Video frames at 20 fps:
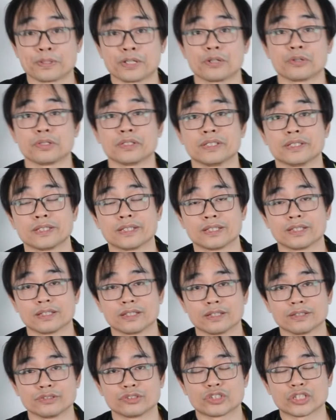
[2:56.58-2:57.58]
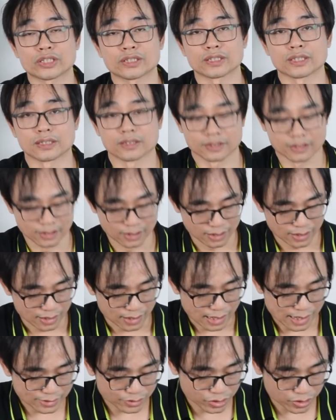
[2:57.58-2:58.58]
PoE injector.
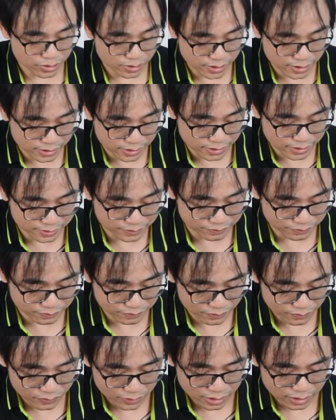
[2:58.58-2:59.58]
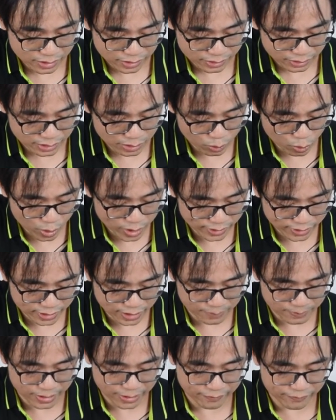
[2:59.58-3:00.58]
Actually, the, the one
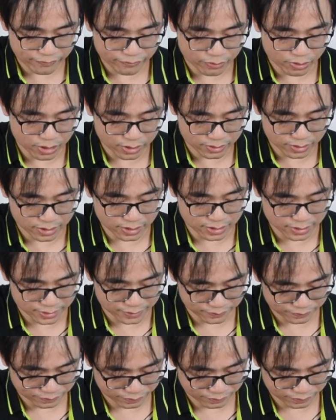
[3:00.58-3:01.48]
coming from the